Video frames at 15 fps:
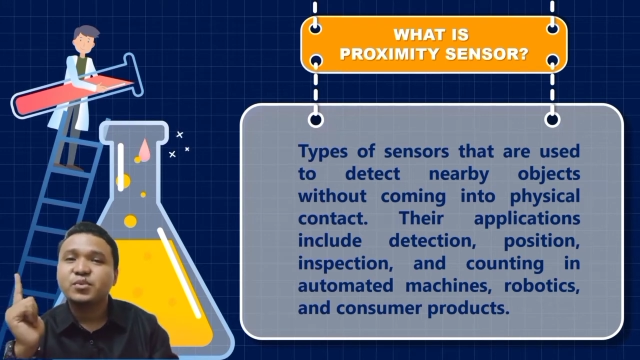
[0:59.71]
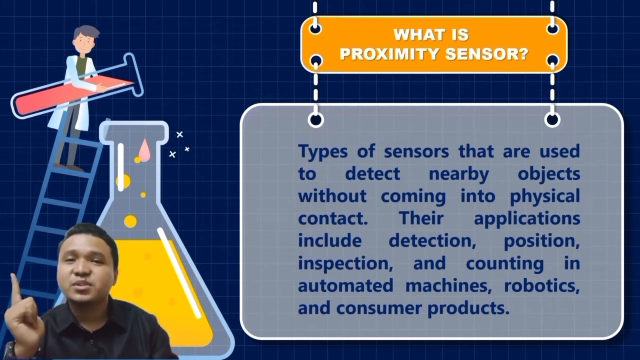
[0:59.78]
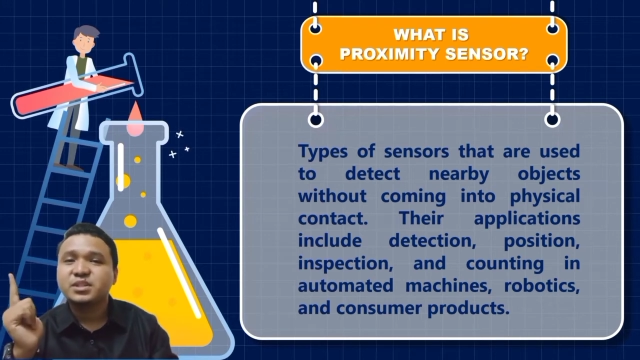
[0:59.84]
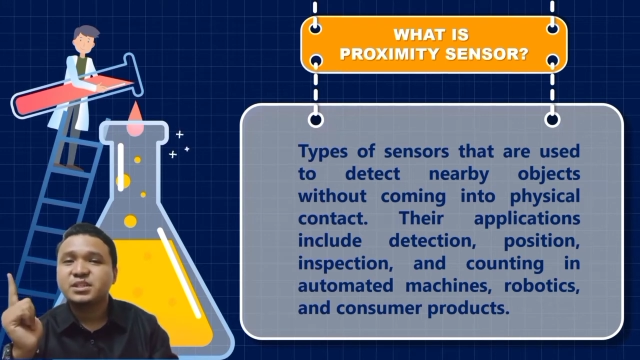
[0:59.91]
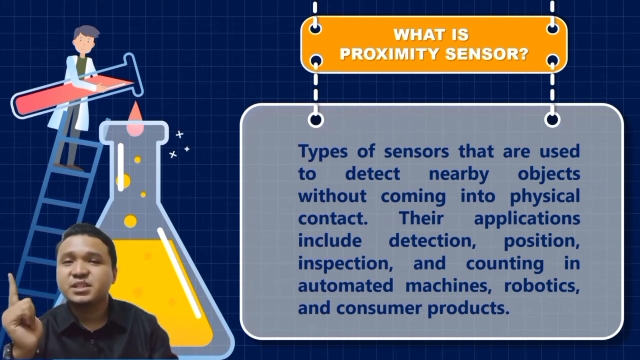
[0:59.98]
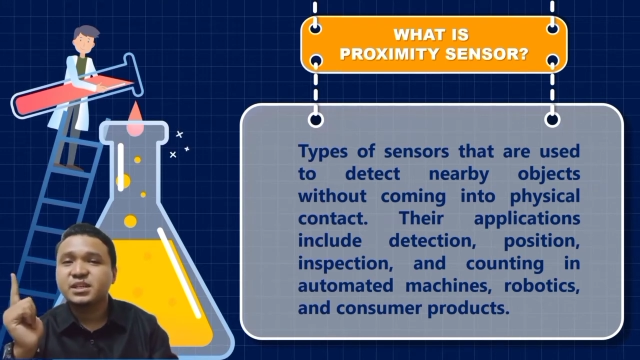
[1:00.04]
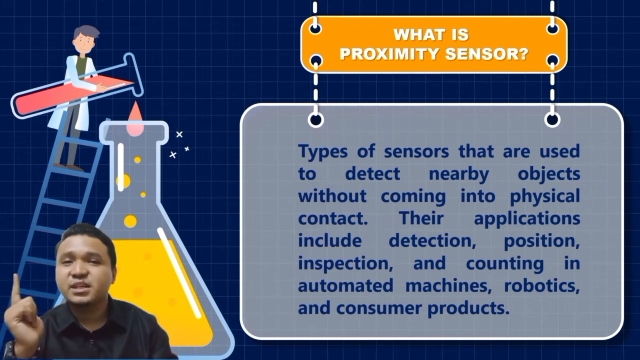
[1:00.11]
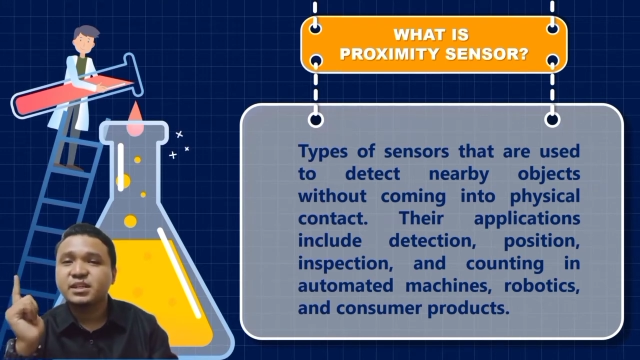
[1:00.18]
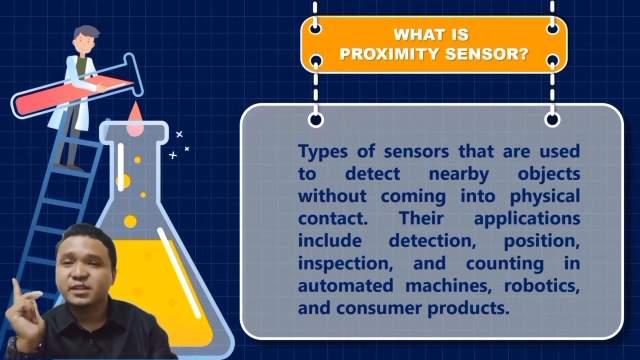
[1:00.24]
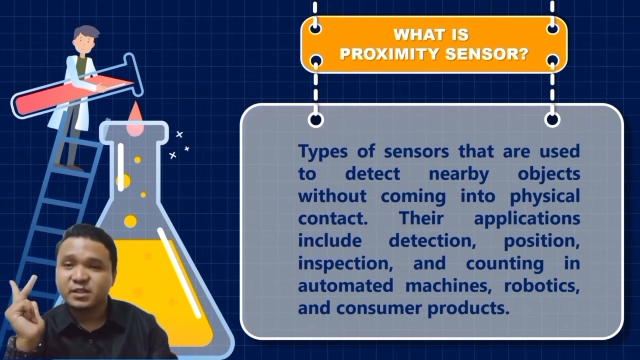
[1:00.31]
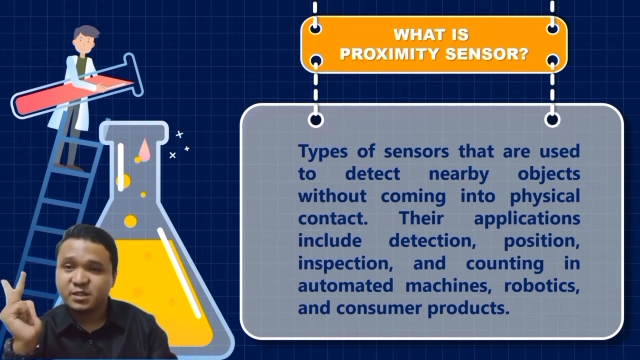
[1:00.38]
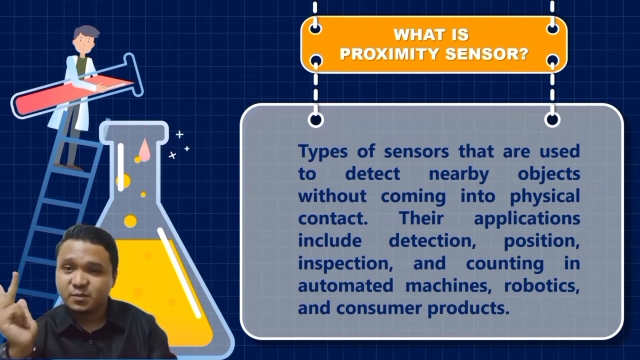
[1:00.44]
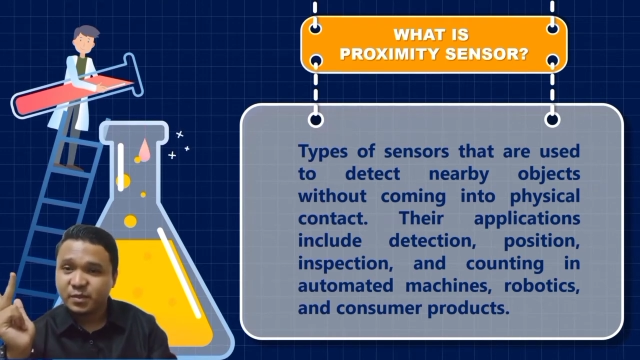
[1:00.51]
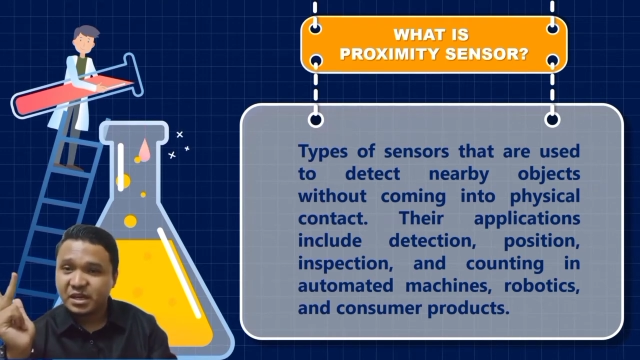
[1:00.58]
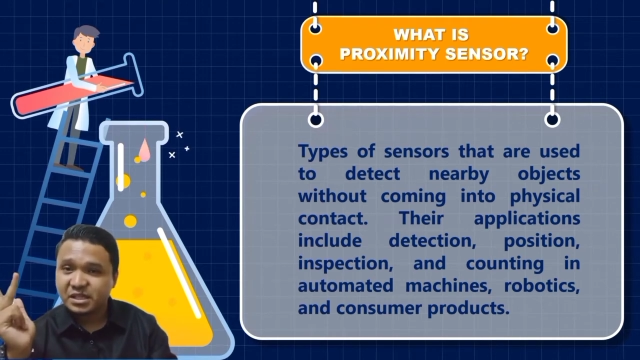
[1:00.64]
position,
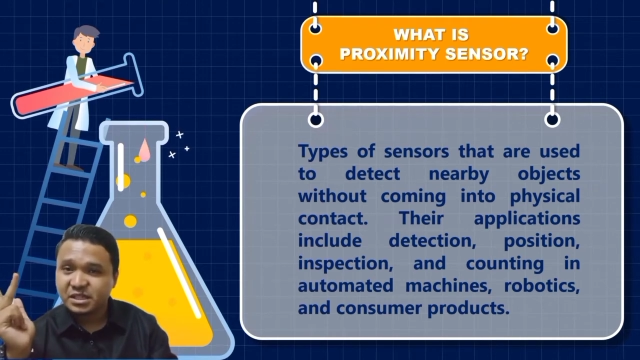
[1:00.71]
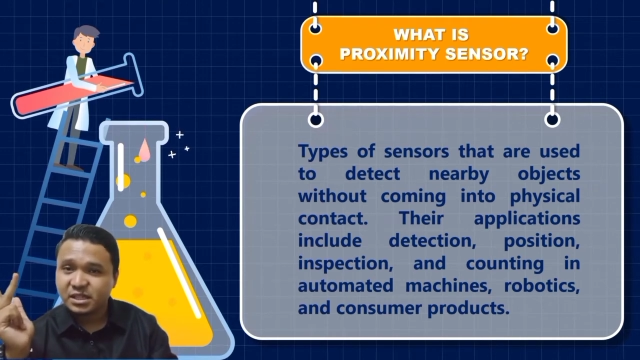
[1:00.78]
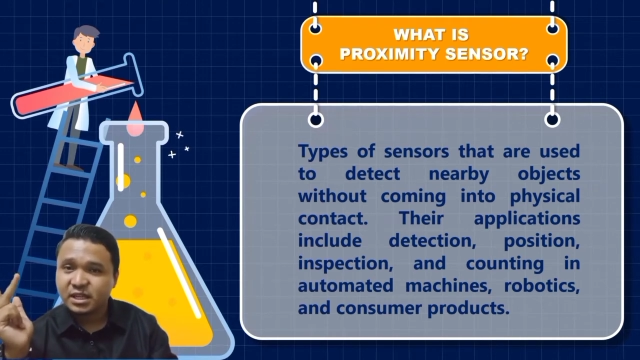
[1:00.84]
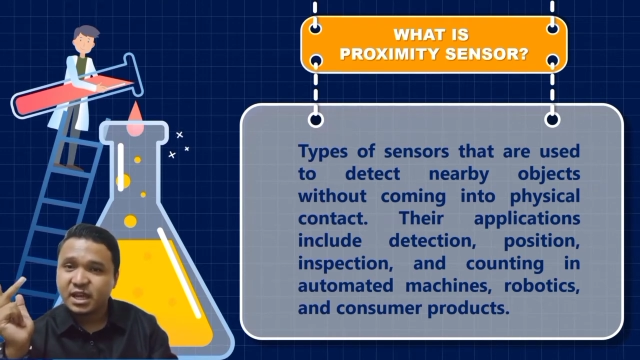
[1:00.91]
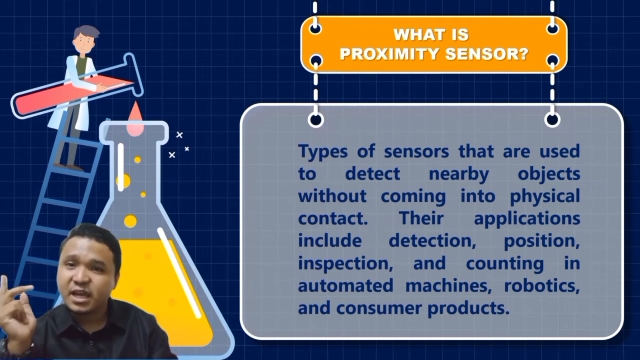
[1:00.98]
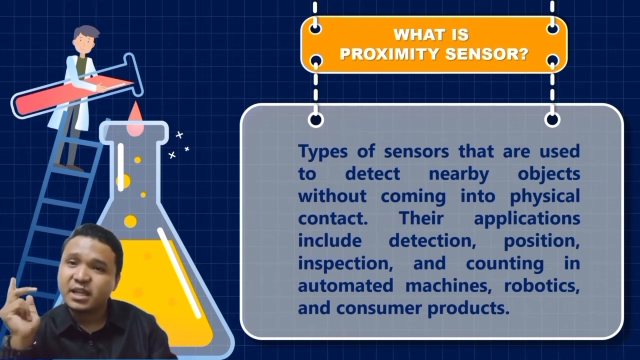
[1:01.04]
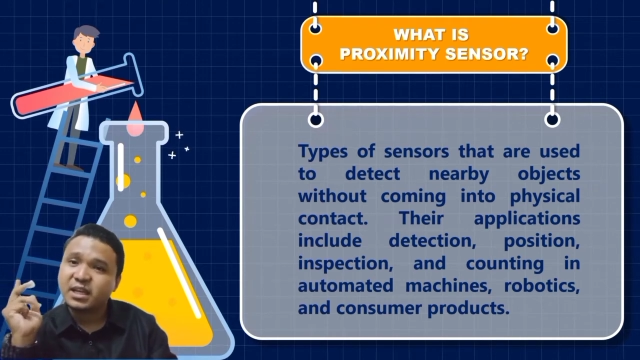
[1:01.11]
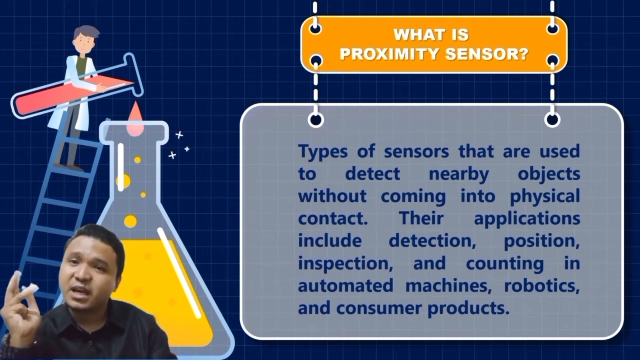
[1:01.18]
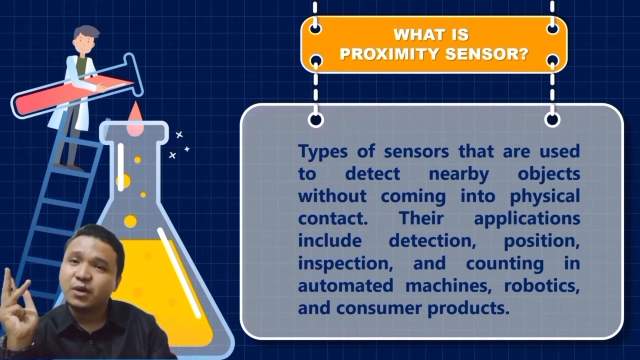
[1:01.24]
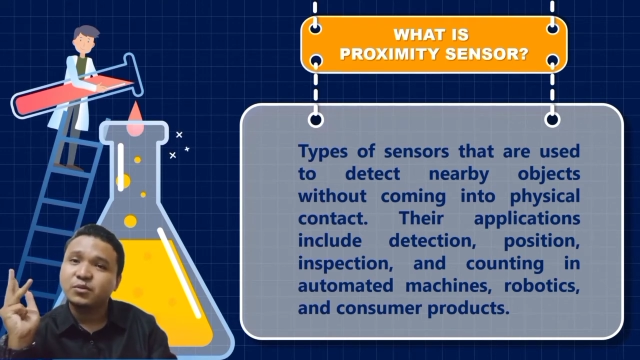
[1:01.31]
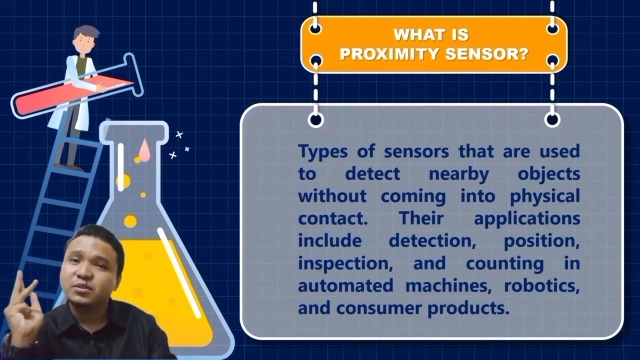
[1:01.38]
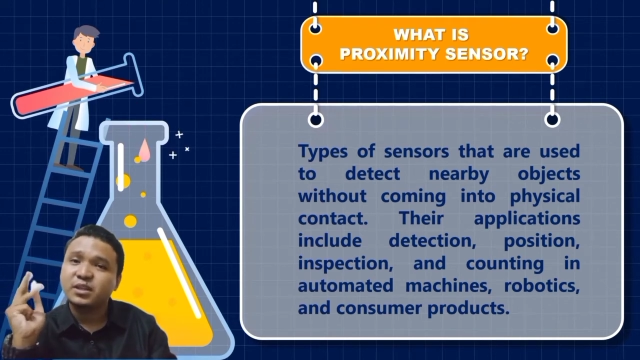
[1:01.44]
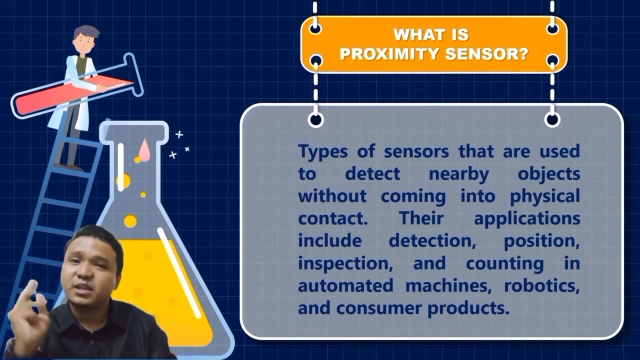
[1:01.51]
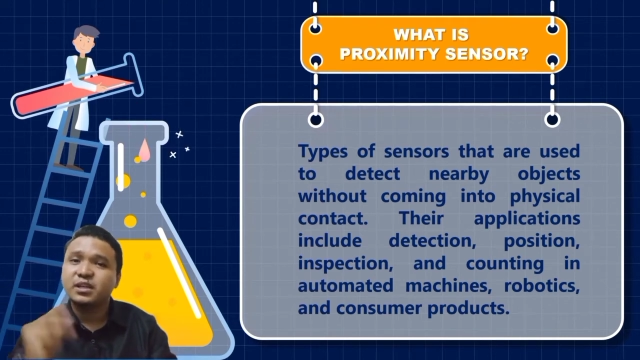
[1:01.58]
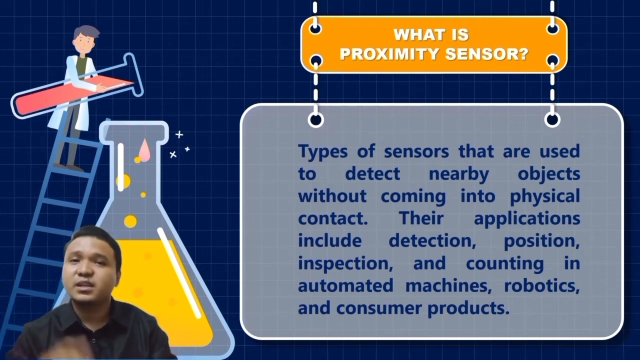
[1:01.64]
inspection, and
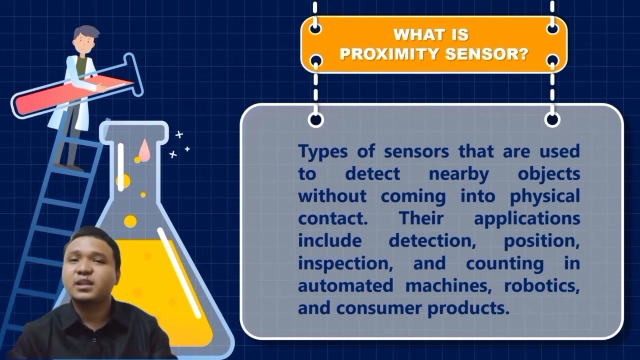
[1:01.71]
counting